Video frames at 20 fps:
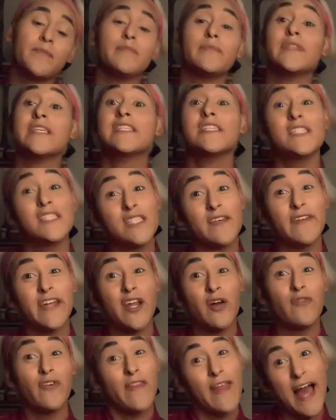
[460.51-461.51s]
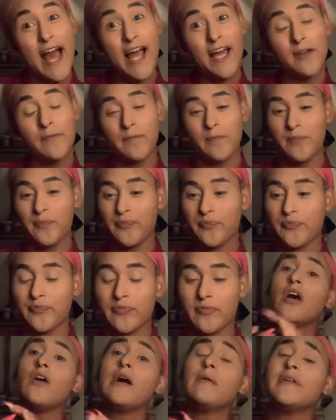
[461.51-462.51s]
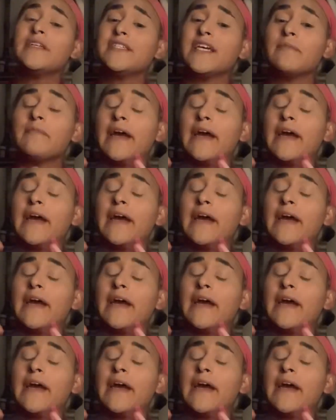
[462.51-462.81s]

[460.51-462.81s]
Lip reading: This is in the video for that. Now I'm gonna take